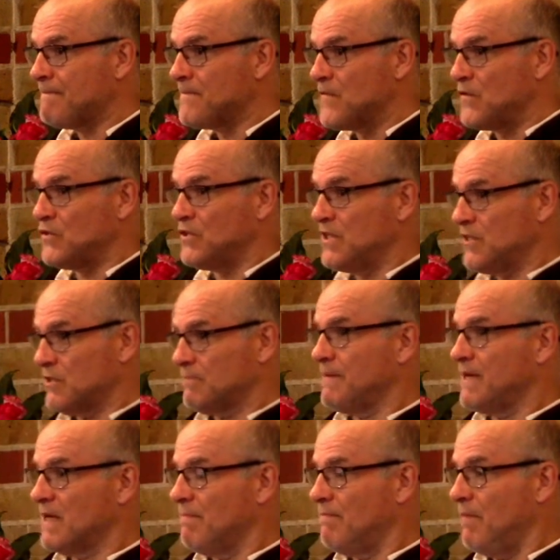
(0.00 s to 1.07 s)
The Jesus
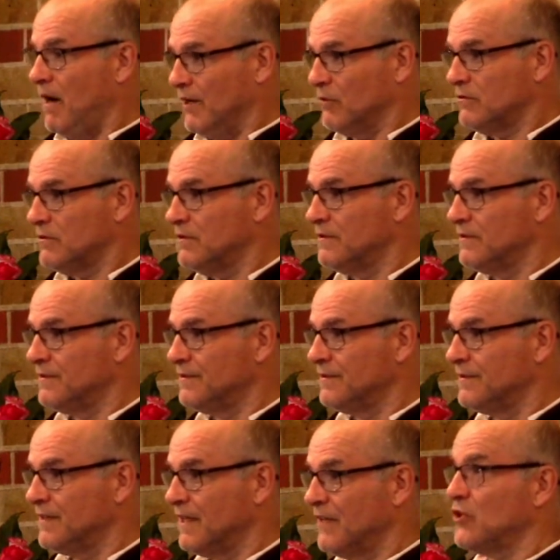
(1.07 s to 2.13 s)
meek and mild,
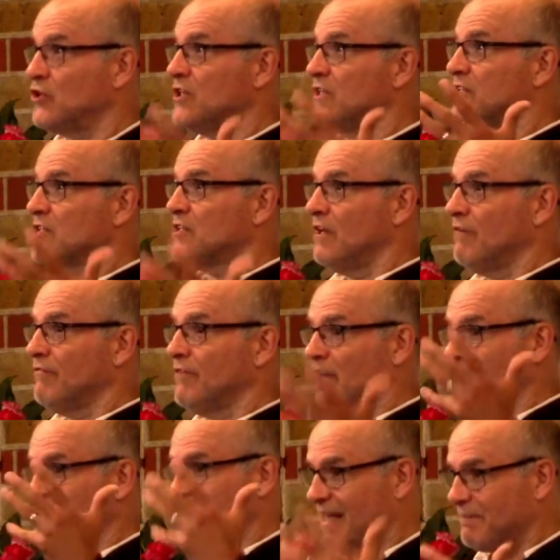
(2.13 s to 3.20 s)
and the Jesus loving
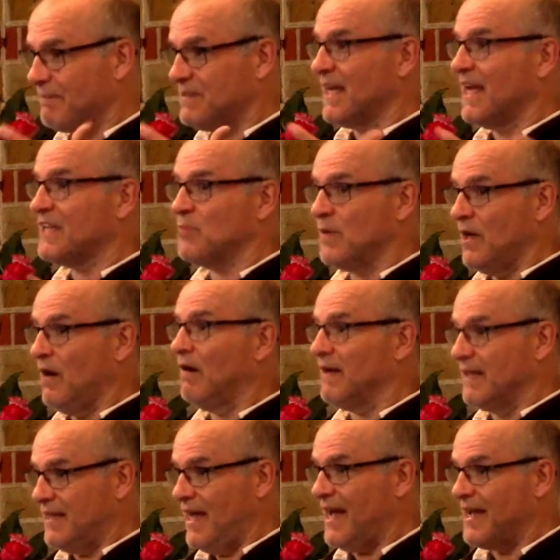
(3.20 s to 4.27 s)
and accepting as we are,
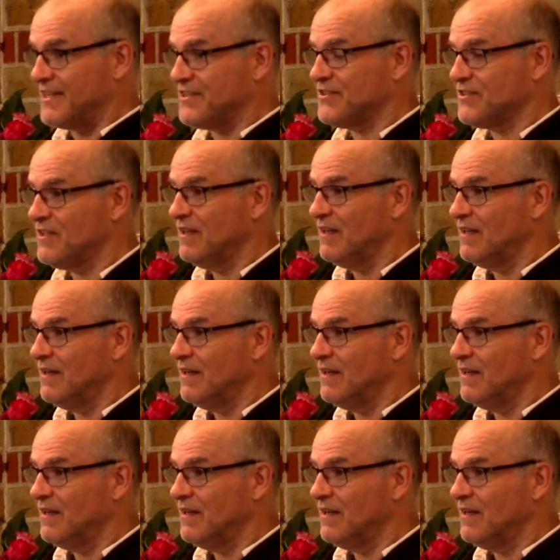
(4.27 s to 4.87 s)
yes.